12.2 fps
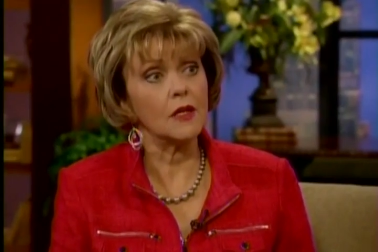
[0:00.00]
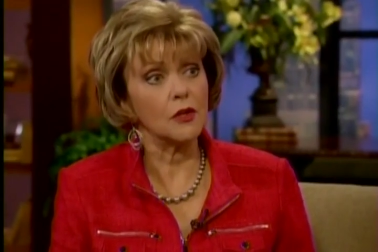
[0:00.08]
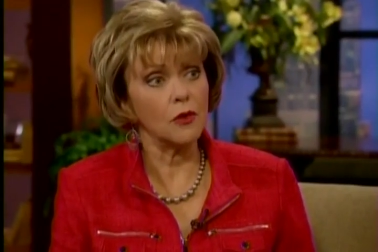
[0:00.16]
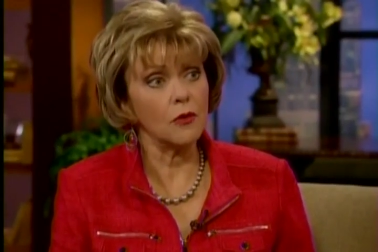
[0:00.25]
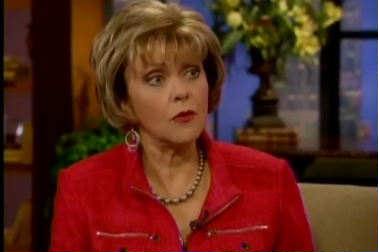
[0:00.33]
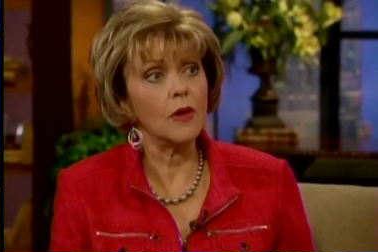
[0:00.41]

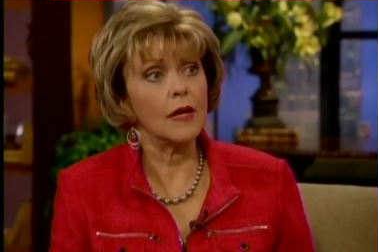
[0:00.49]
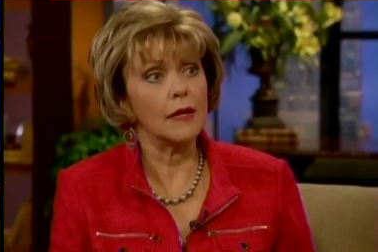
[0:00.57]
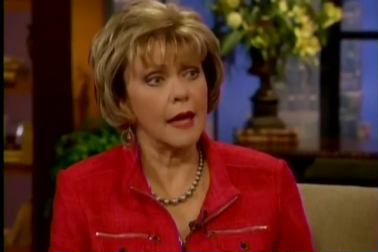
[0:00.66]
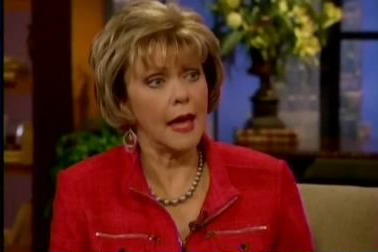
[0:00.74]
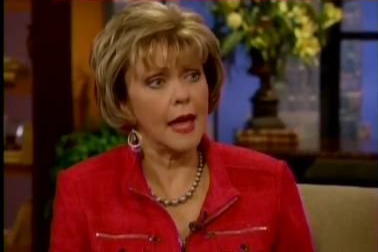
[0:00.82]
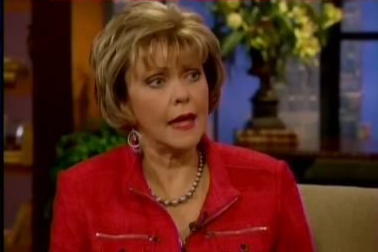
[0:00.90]
you had
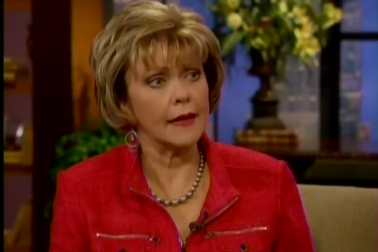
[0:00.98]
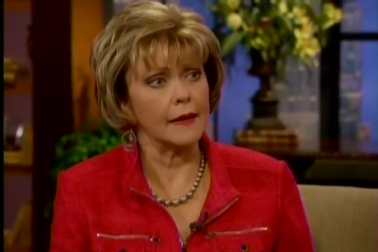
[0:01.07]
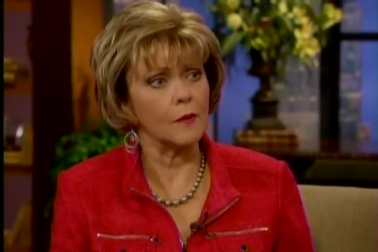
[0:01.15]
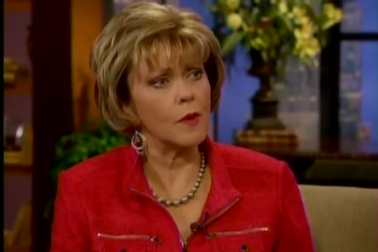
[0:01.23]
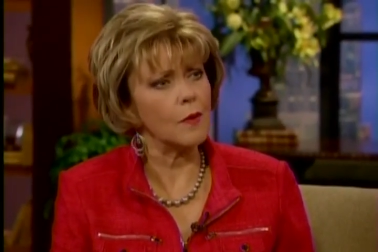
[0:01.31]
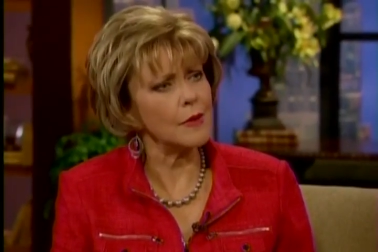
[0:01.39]
had it.
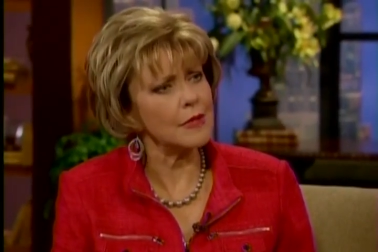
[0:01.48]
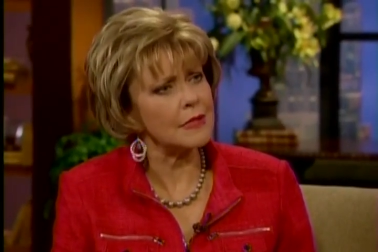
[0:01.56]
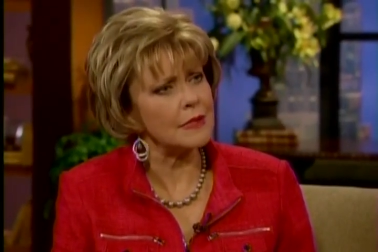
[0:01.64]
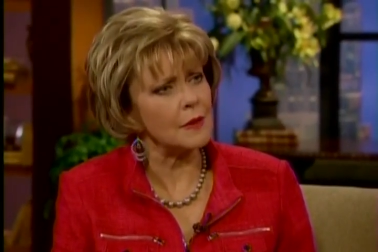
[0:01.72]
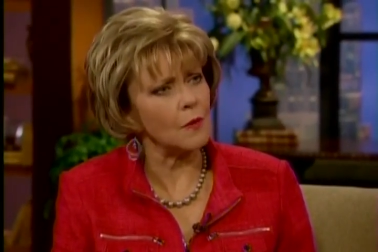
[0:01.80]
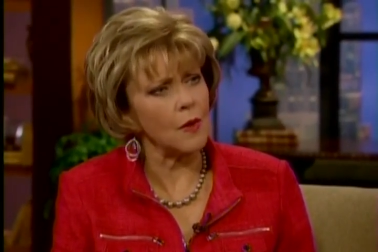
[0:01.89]
What
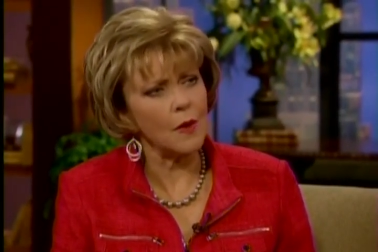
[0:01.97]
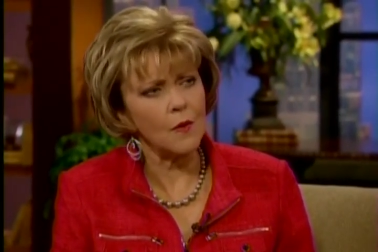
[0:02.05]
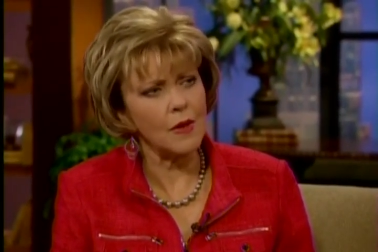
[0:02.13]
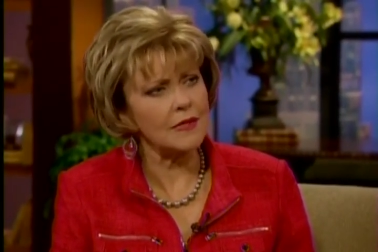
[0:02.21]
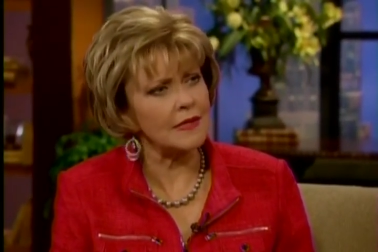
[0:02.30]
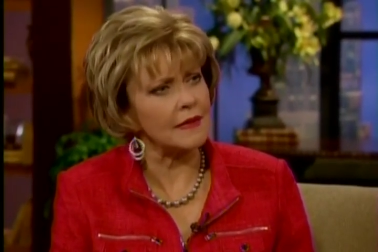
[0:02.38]

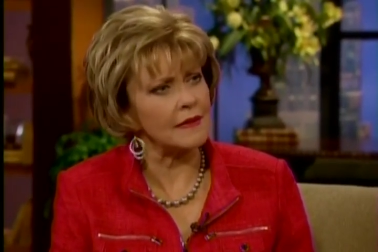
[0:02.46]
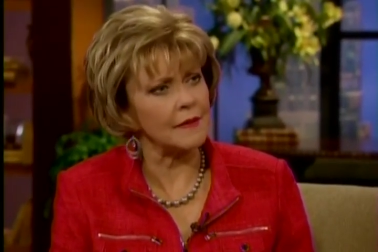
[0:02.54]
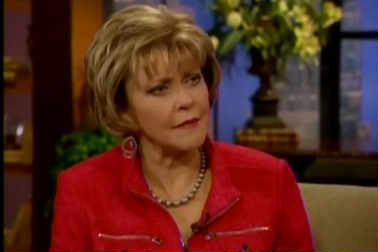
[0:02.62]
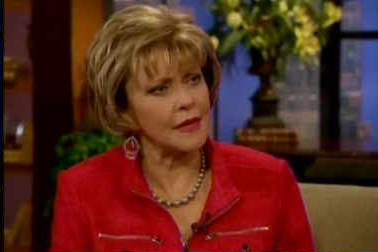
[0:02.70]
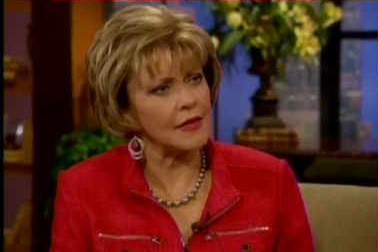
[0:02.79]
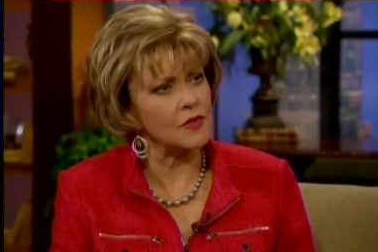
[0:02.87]
was it that
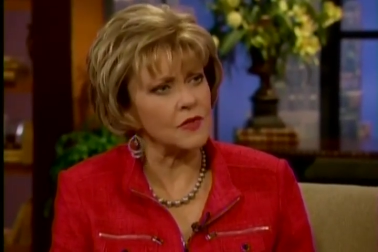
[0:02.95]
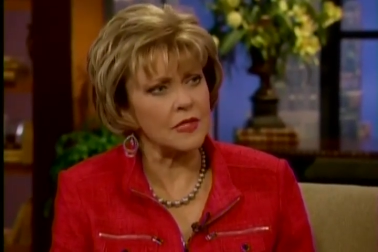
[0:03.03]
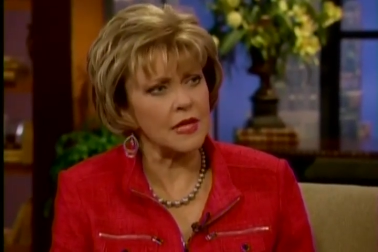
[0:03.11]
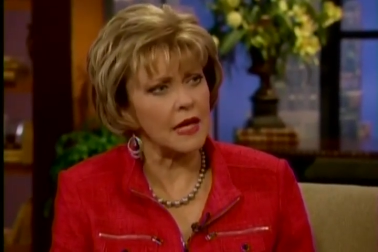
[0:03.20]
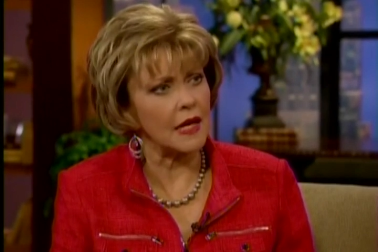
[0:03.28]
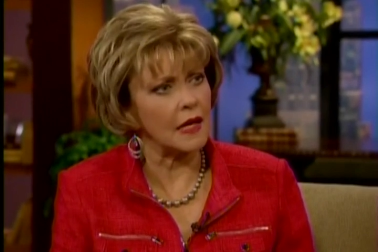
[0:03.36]
made you
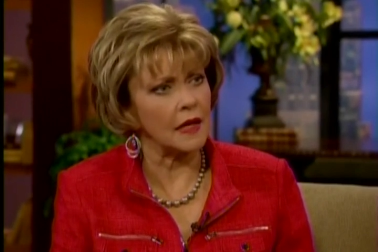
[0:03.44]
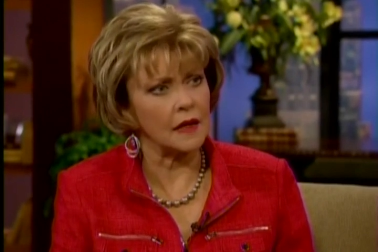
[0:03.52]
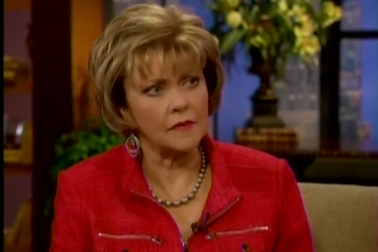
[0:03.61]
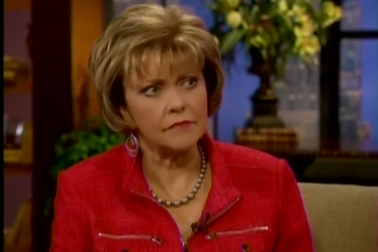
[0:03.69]
say,